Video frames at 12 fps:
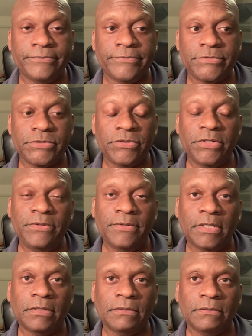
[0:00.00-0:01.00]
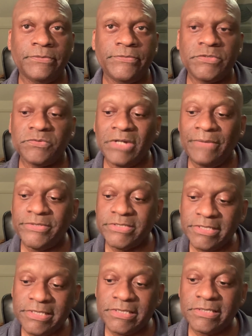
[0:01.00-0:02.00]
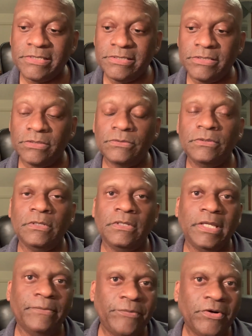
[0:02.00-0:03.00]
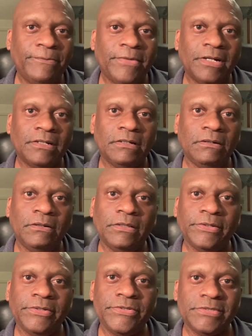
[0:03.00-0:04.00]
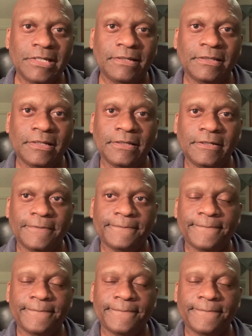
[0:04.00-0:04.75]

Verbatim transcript: So there you are. Subscribe to Zennie62 and bookmark oaklandnewsnow.com.